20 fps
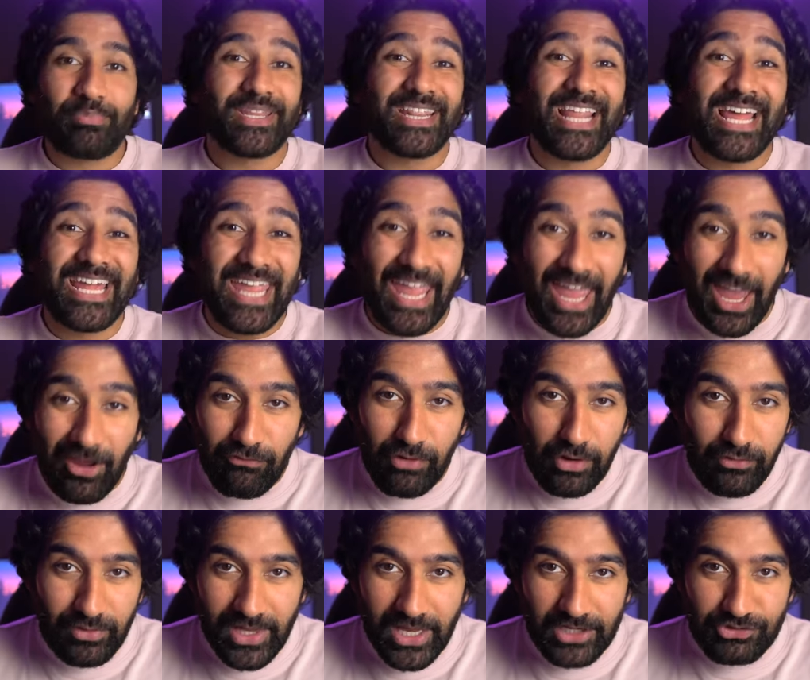But like
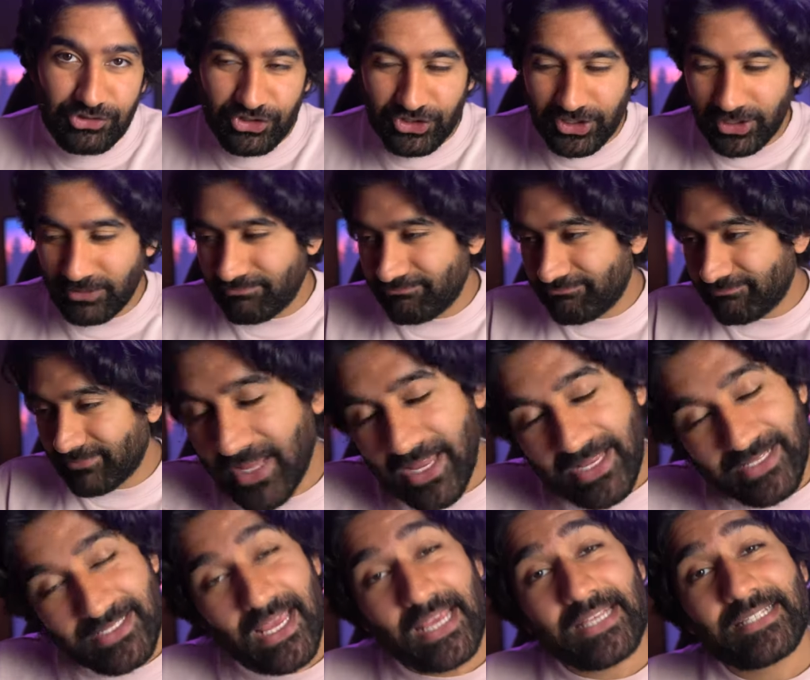every relationship,
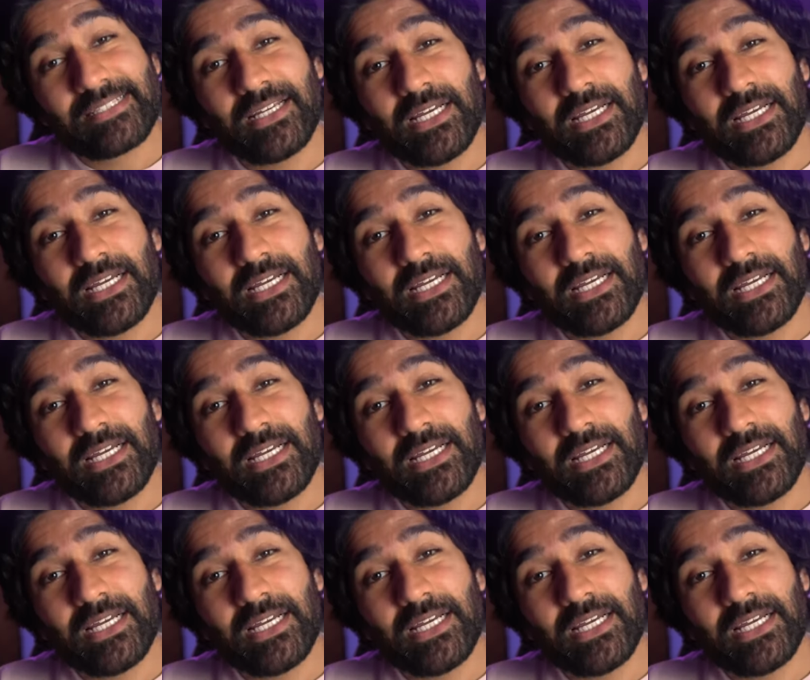it takes